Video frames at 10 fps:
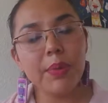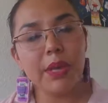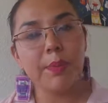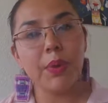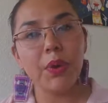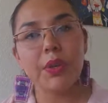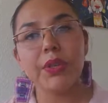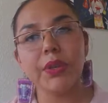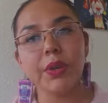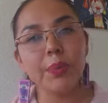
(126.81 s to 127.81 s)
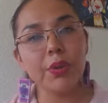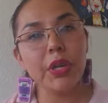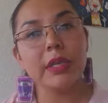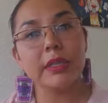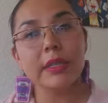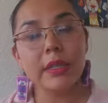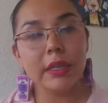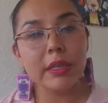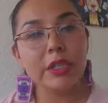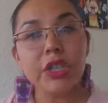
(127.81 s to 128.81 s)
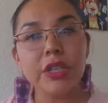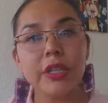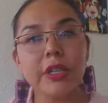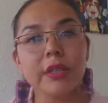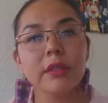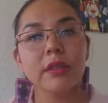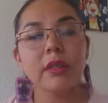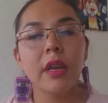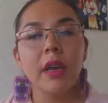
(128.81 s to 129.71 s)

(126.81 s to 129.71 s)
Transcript: people with certain pre-existing conditions.